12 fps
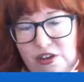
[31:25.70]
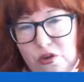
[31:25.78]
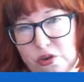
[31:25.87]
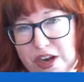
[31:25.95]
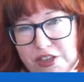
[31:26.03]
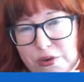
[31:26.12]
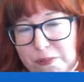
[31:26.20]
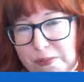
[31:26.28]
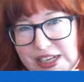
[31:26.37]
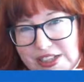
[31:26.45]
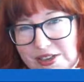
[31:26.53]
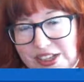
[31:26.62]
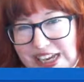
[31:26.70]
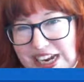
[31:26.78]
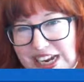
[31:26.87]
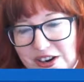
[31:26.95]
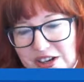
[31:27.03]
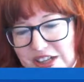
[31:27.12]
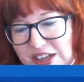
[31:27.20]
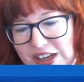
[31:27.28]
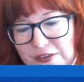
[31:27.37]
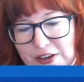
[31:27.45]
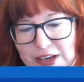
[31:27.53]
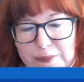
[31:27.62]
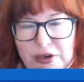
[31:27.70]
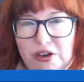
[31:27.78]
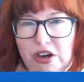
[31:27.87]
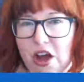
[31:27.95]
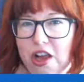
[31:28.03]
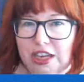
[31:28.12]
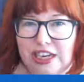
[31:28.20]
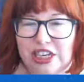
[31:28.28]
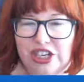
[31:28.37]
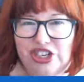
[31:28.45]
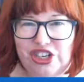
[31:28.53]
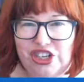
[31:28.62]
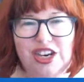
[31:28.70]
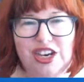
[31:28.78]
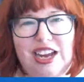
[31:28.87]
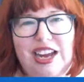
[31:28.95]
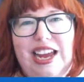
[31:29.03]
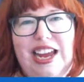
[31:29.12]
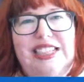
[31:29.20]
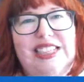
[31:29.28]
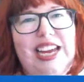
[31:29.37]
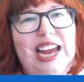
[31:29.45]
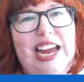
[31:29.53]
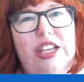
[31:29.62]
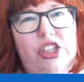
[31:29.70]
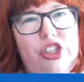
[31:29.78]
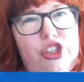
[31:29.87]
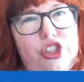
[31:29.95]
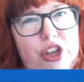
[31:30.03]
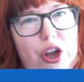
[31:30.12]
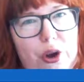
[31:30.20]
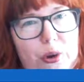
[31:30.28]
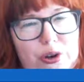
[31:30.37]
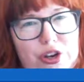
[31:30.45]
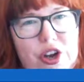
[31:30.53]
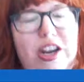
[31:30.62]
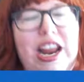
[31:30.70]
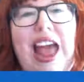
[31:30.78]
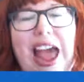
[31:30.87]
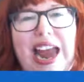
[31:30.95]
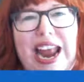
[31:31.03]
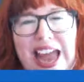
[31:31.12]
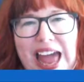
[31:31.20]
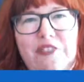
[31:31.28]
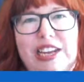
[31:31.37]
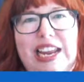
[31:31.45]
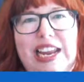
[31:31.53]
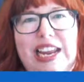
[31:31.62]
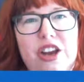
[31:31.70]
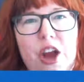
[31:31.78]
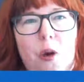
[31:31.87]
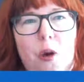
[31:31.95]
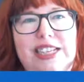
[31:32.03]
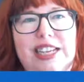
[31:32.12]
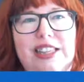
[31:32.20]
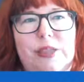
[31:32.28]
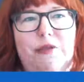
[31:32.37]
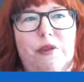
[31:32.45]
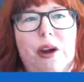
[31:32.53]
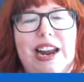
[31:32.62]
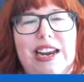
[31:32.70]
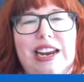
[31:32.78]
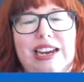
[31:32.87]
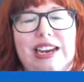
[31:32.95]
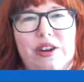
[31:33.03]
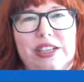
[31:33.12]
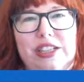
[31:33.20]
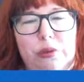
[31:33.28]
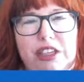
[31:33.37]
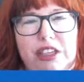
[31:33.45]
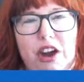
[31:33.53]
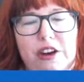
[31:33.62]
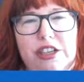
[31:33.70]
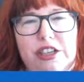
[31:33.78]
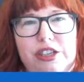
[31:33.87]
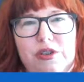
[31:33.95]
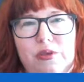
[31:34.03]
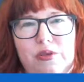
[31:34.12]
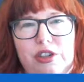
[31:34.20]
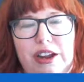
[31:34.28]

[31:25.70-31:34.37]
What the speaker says: crossword puzzle later to level up your knowledge. It's so good. And I have to, like, I know I said this before and I know it's really hard to